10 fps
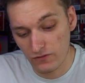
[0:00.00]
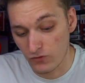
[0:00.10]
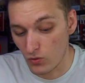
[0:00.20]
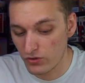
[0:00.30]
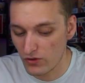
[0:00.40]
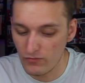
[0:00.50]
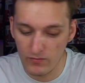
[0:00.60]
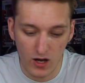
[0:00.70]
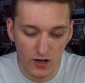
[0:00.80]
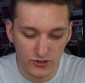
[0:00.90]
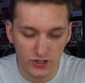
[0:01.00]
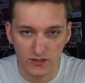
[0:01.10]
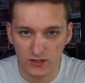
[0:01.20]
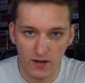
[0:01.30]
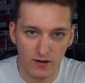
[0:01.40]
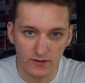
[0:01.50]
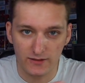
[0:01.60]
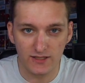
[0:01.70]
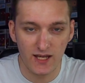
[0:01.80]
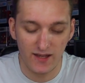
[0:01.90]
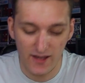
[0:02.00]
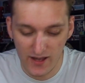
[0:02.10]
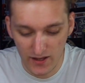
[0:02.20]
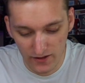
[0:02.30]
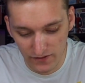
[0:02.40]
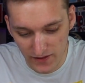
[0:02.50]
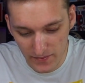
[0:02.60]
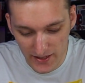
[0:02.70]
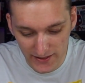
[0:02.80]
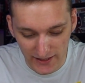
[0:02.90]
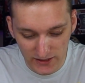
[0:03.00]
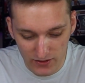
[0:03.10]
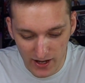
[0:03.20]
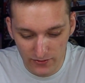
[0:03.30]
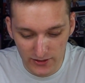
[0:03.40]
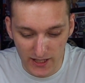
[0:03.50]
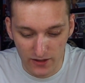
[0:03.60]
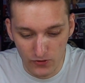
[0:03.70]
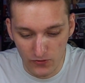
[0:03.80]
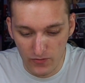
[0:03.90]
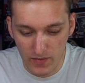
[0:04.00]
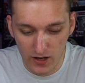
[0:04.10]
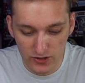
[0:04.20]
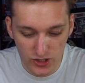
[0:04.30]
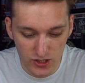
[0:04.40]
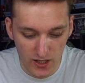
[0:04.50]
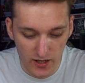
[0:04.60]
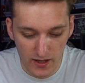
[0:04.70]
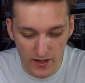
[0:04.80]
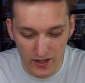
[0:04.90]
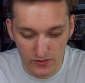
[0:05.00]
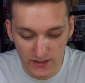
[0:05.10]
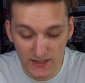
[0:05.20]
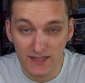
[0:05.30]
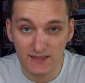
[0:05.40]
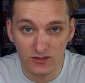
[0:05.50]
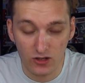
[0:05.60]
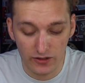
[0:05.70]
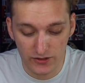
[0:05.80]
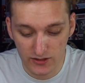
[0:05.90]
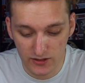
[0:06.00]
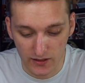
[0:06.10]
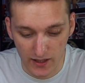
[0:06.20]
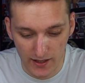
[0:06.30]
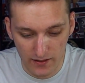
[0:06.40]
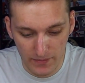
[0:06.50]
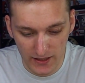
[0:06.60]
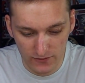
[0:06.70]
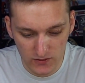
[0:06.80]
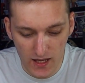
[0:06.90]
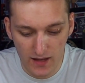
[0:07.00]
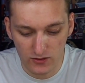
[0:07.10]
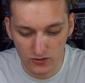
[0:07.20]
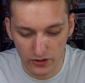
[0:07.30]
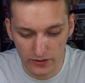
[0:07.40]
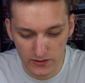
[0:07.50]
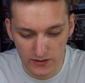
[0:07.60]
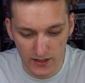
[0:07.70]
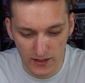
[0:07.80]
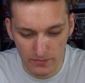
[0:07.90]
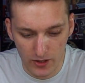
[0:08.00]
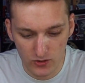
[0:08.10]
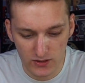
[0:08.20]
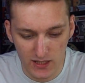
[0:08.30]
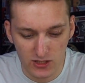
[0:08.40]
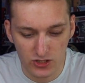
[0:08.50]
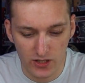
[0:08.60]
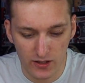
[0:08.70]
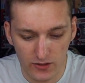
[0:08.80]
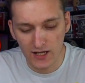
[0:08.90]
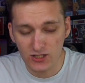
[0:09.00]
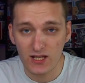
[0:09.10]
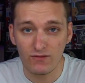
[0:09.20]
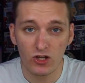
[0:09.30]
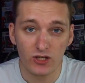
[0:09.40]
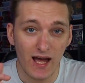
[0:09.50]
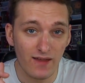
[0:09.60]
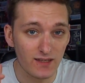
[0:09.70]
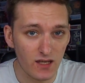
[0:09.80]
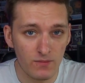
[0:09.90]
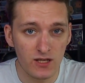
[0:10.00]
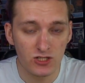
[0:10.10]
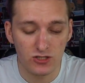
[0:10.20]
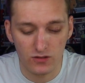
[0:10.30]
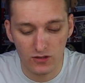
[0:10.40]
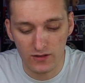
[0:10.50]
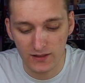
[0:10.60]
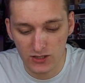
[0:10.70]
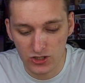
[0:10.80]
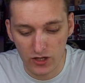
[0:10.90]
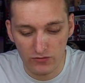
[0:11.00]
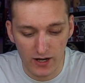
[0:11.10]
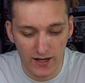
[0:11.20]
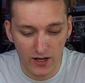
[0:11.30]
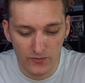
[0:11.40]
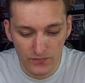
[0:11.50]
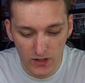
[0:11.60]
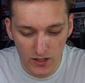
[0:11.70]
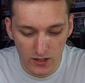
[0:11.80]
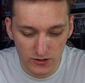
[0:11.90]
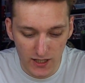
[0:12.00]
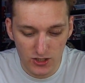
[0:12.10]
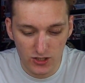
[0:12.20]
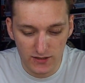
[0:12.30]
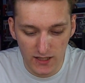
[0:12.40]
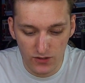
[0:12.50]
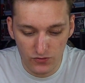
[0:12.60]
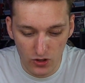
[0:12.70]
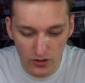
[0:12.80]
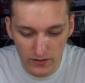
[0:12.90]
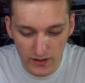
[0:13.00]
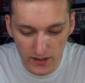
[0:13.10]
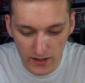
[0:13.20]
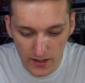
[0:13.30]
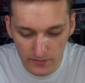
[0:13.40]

4th of March because Americans flip their dates around. So yeah, the 4th of March. It was $60 and I believe $10 in postage. So let's just have a look at the image that they did show right now. So as you can see, you've got the